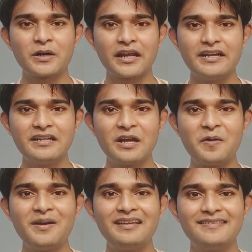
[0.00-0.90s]
right
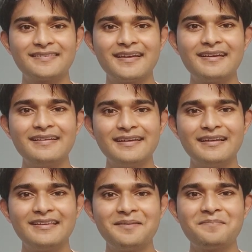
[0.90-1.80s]
now and instantly
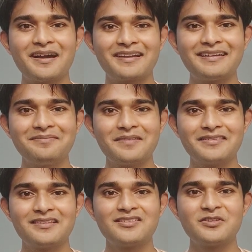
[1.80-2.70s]
tailor the marketing
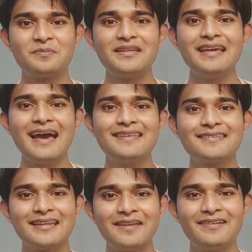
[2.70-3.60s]
message to be
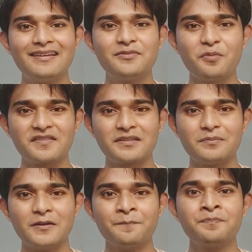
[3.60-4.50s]
as relevant as possible.